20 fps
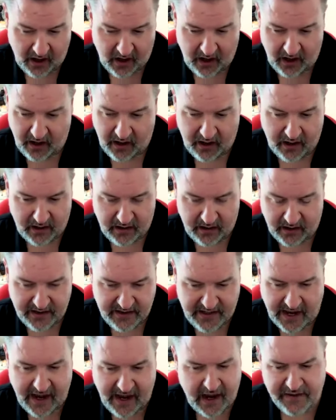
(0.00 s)
Uh,
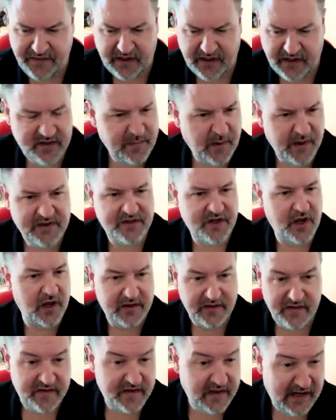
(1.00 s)
yeah, and then I suppose
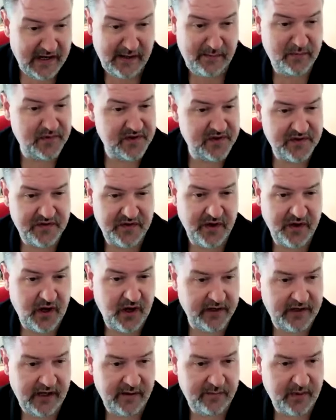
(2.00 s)
certain themes that I
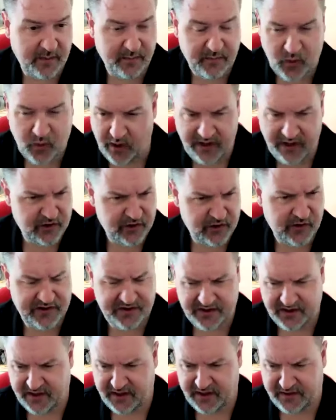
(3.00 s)
keep, I'm quite
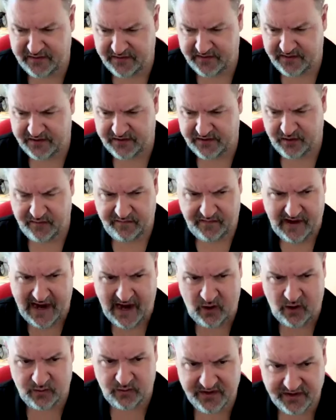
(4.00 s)
interested in sort of
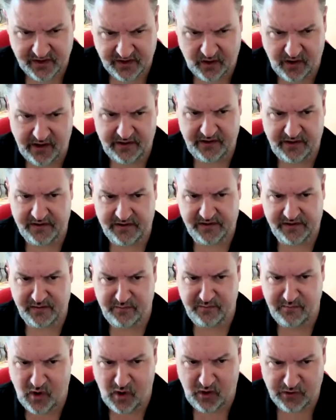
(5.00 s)
outsiders
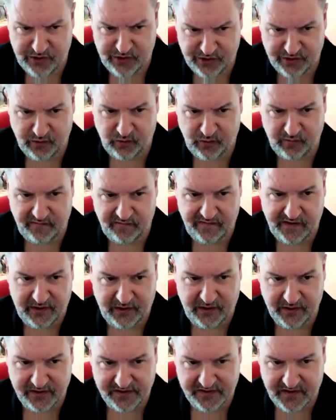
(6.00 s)
and marginal
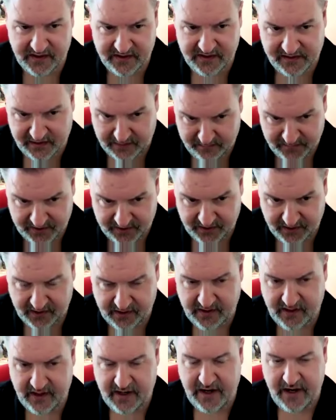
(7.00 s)
figures. They seem
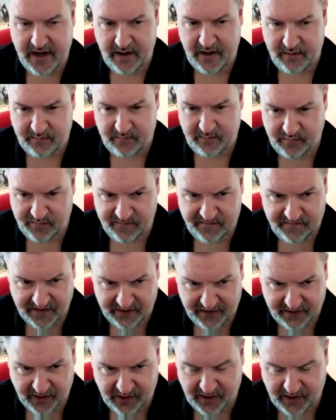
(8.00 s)
to
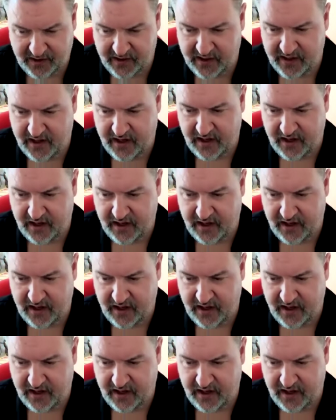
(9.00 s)
figure